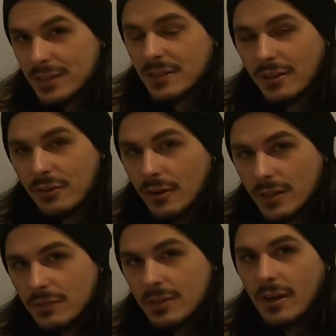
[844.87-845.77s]
so I thought I'd
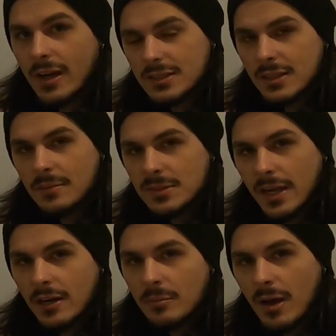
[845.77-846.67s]
give you guys an
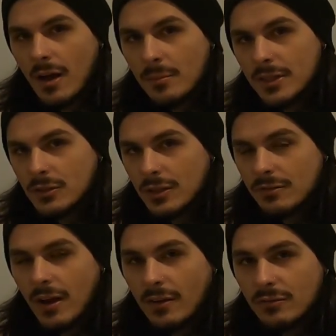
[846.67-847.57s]
update on my
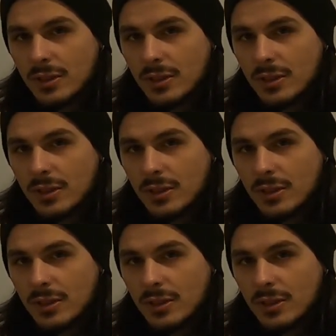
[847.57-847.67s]
RB25